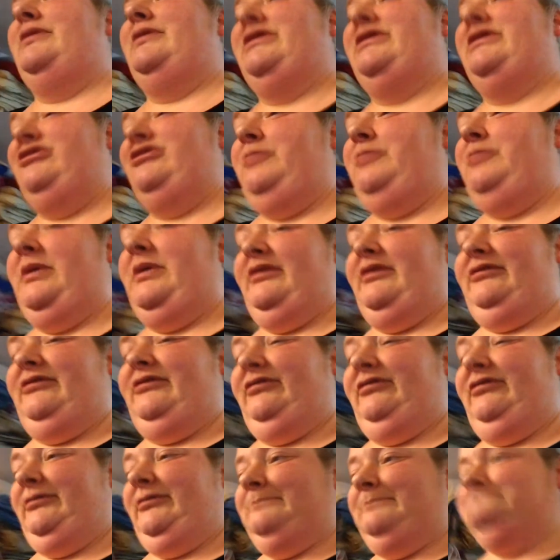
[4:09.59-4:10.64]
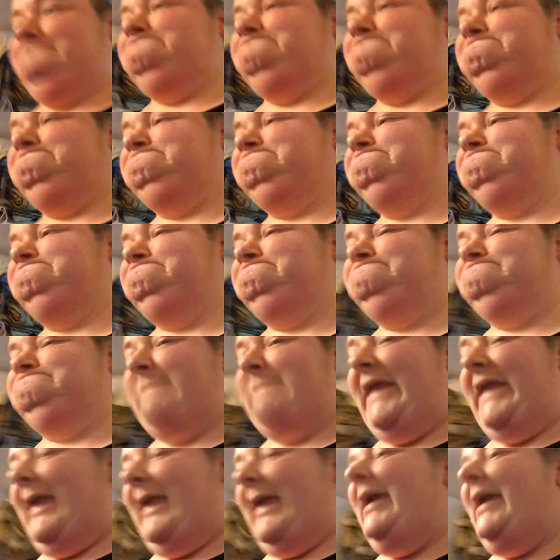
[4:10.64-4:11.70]
to spill this
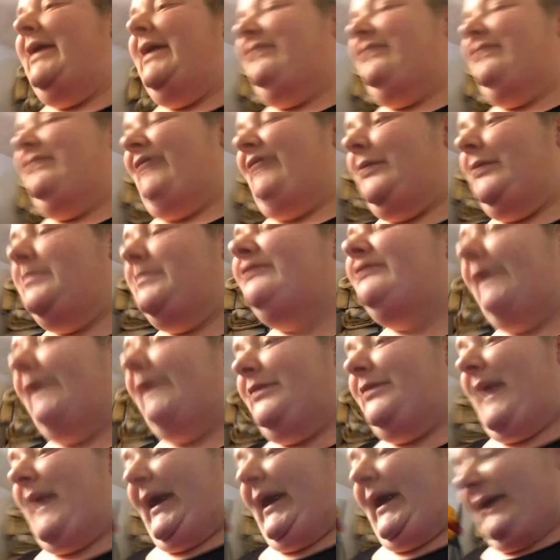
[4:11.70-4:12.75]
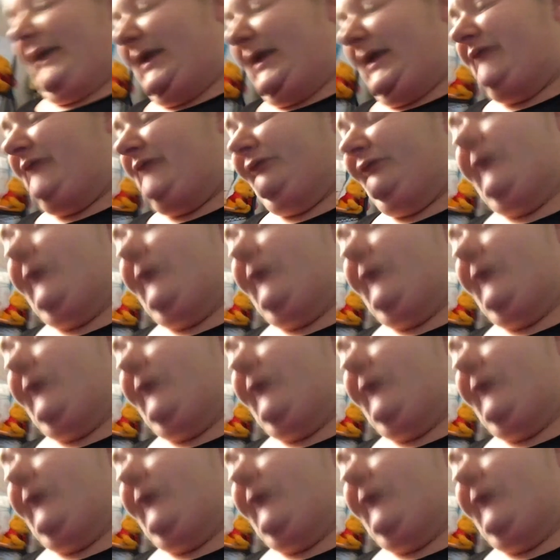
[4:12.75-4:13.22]
because that would be very bad and very,